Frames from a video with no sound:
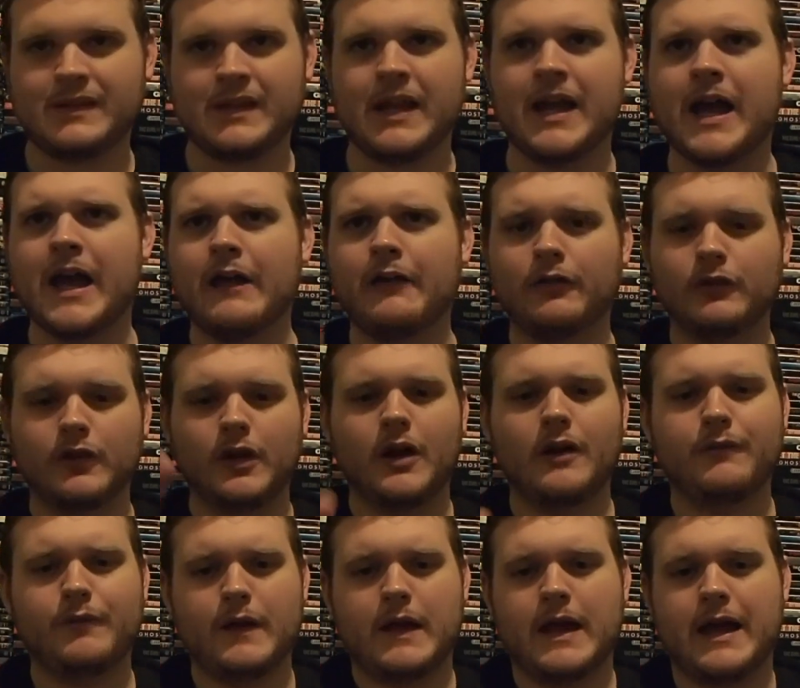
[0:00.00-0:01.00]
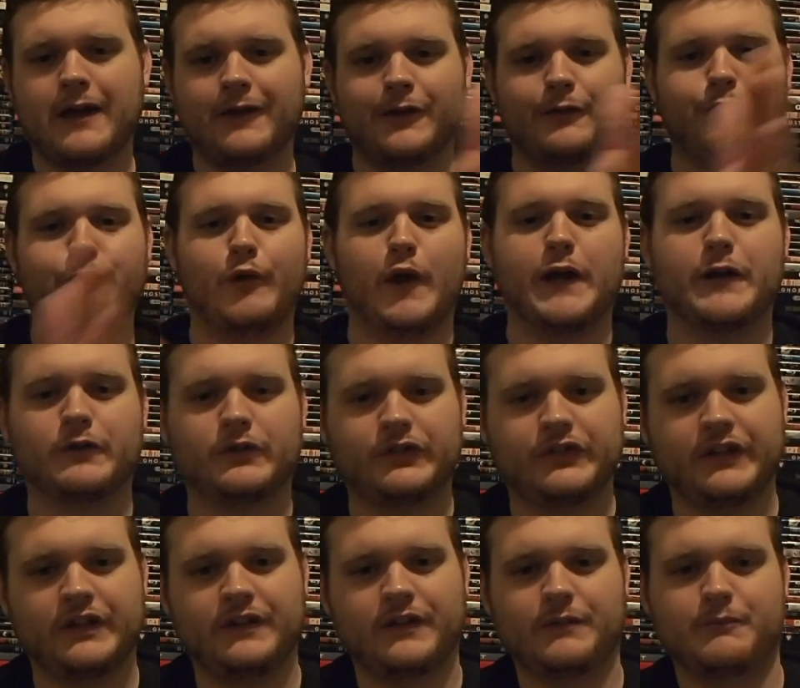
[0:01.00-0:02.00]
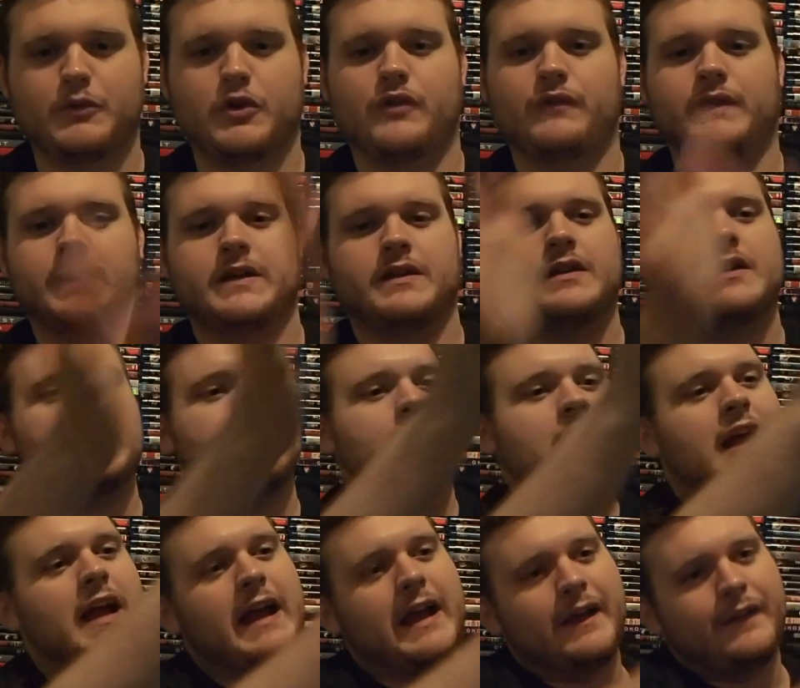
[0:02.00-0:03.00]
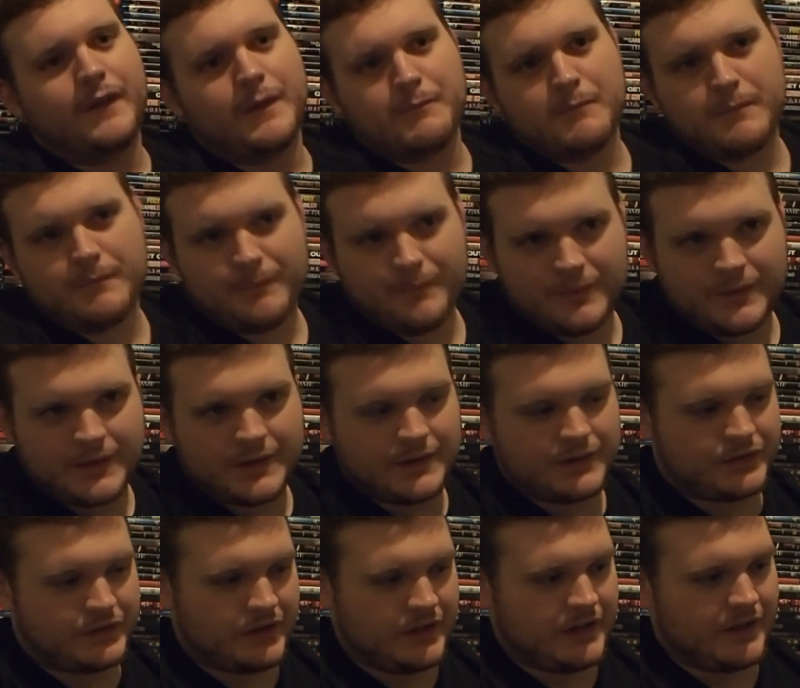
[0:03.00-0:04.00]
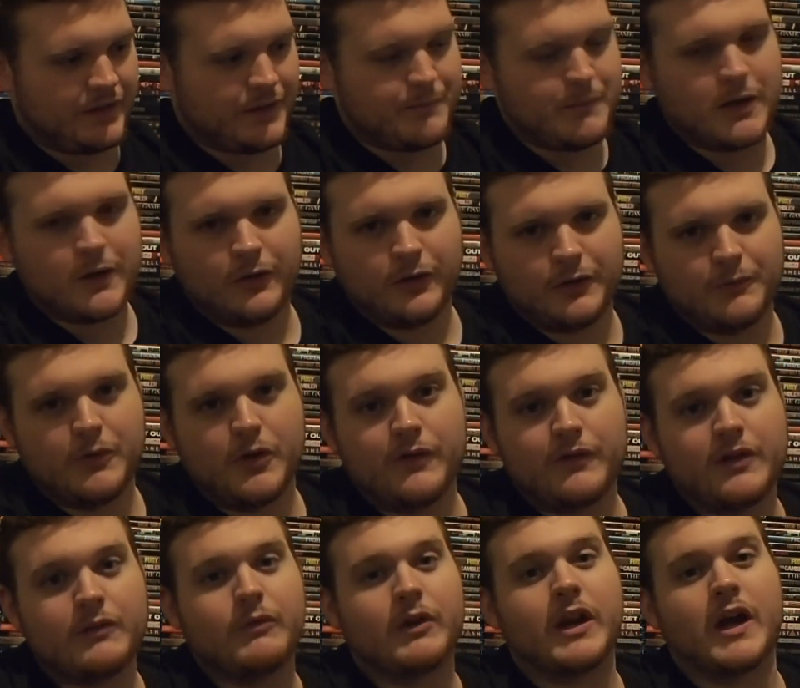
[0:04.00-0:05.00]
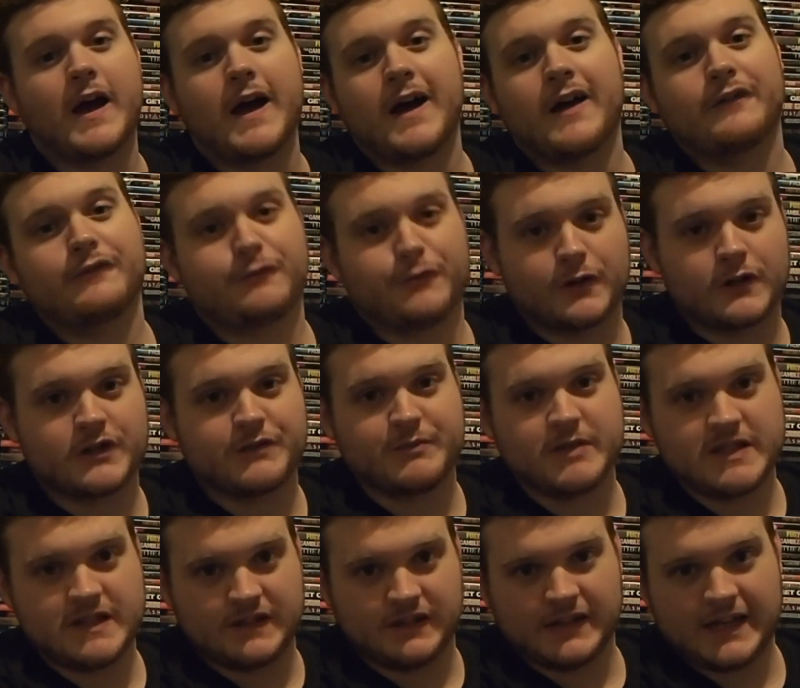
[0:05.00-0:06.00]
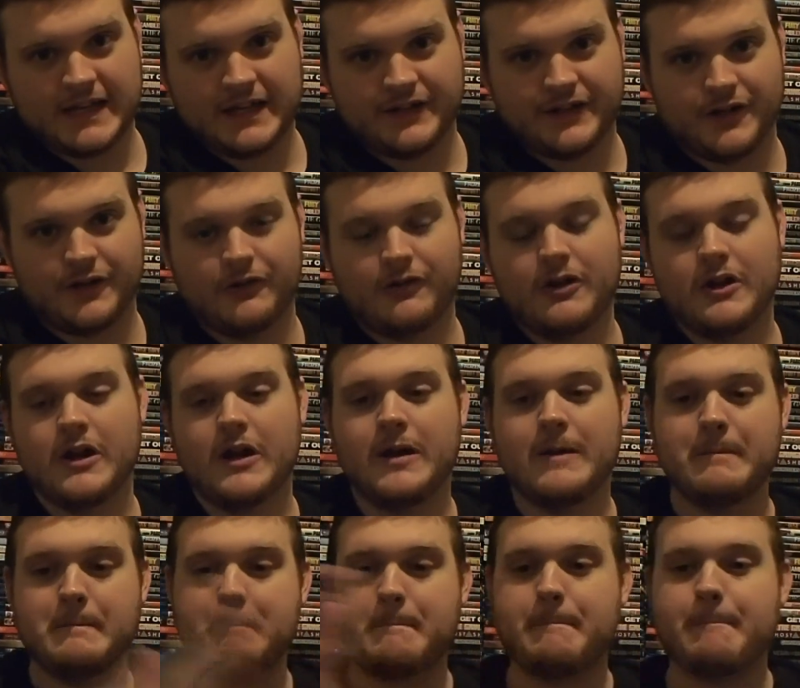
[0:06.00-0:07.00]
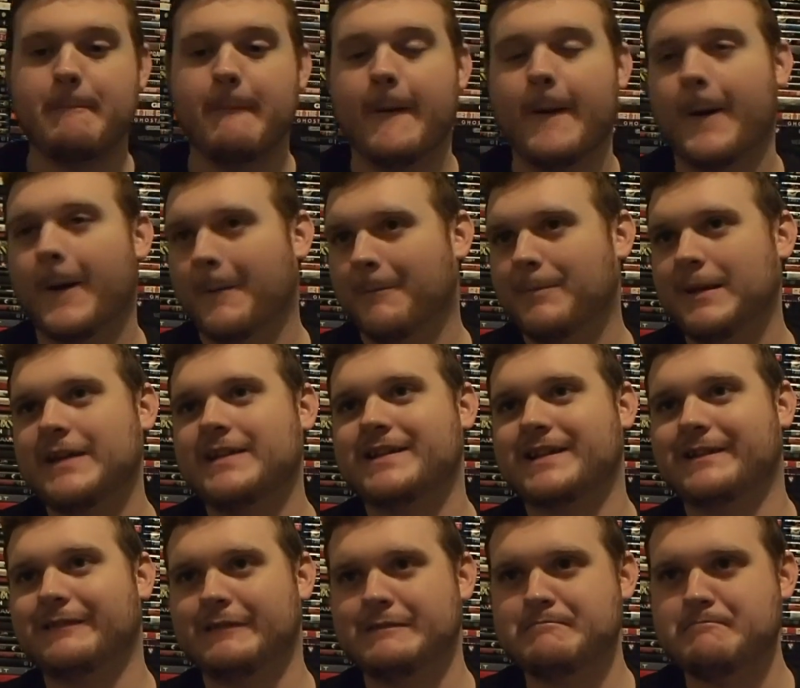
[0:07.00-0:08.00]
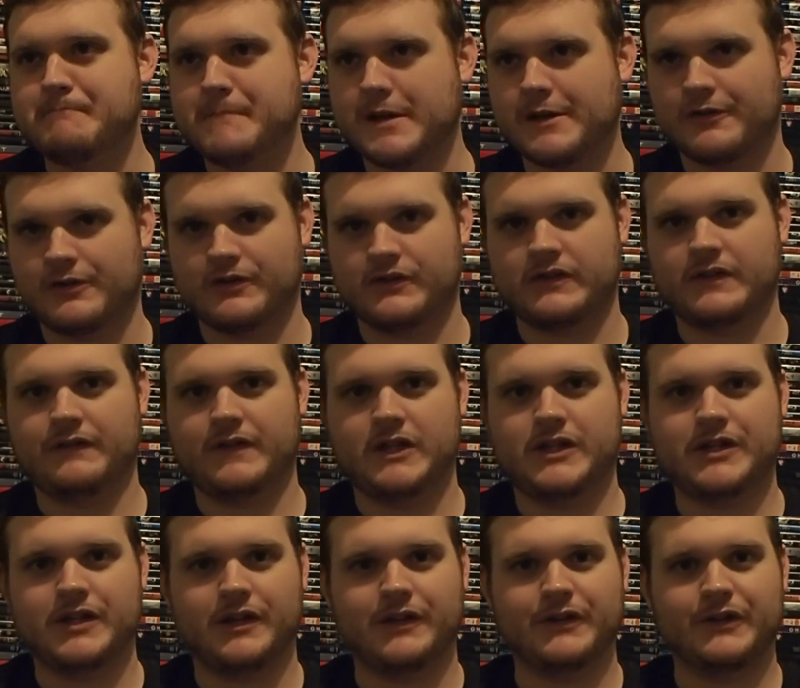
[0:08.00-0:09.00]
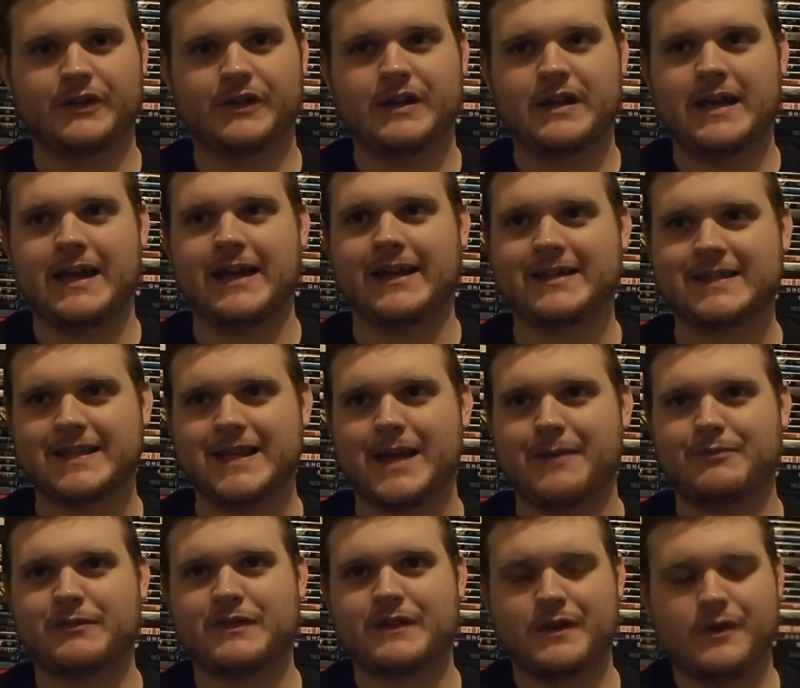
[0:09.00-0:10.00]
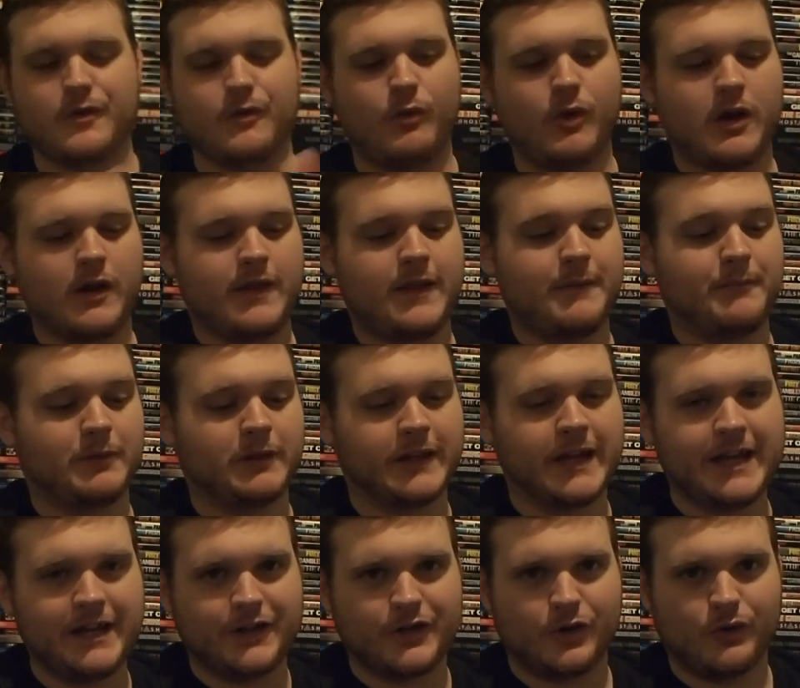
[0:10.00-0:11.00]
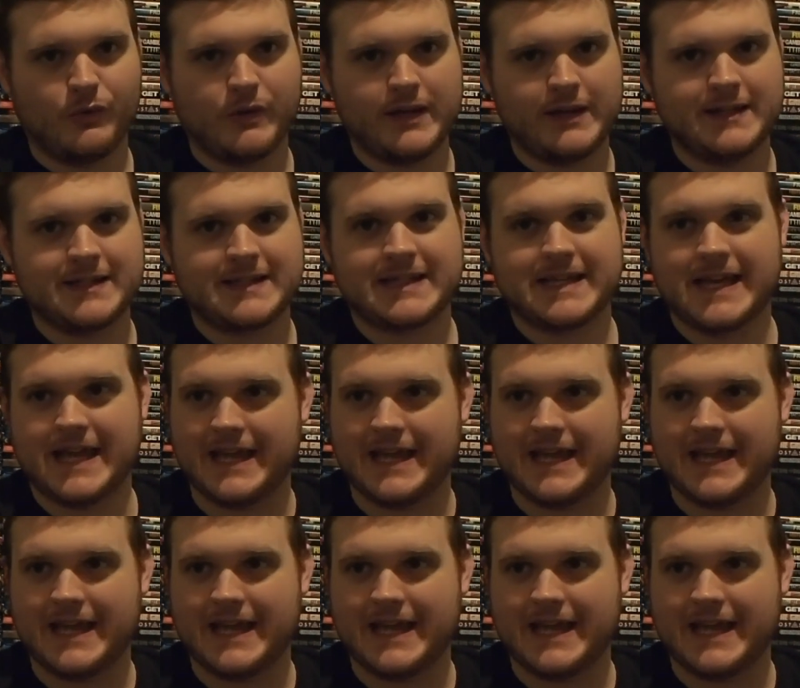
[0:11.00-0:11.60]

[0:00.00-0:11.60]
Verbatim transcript: I love how the final scene of the movie and the scene in the middle of the movie when Han first meets Lando are basically mirrors of each other, except one of them, Lando, wins.